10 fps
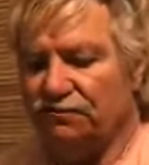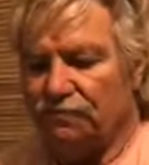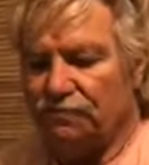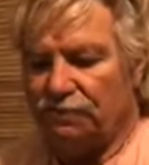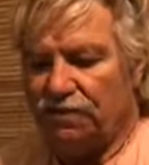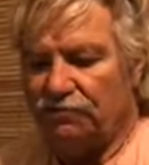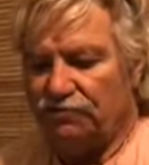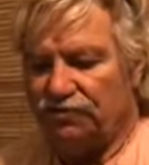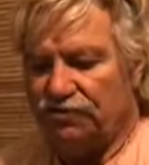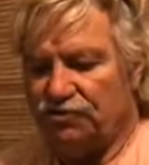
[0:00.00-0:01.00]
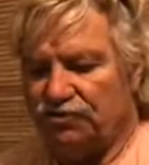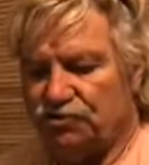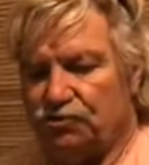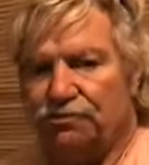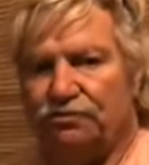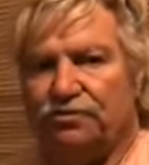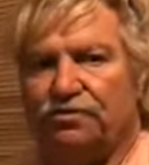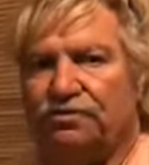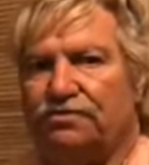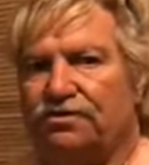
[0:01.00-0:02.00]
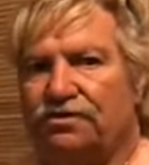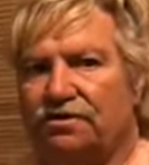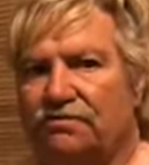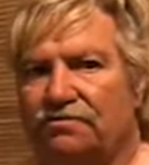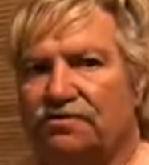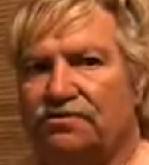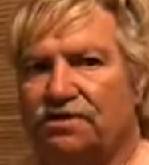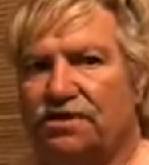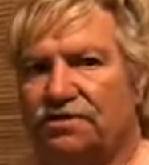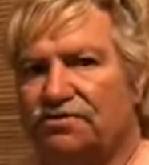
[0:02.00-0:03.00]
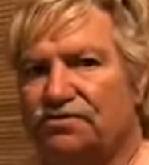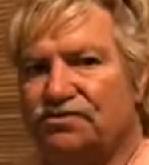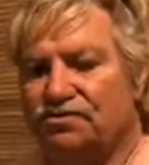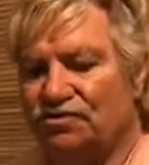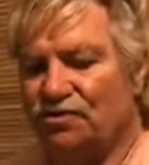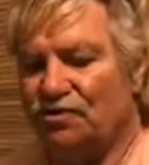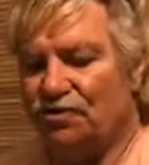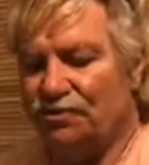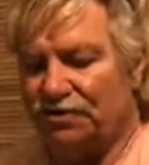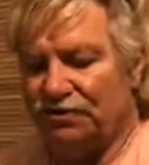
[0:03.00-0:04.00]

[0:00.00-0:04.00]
and within a short period of time those eyes turned golden.